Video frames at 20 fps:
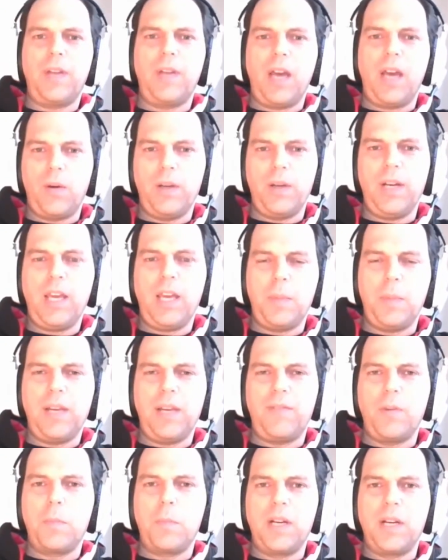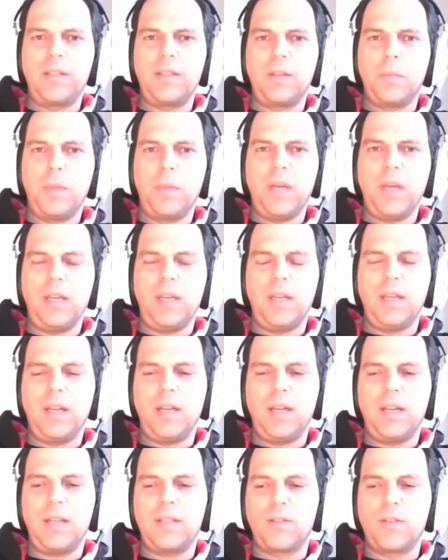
now enable everybody to be uh,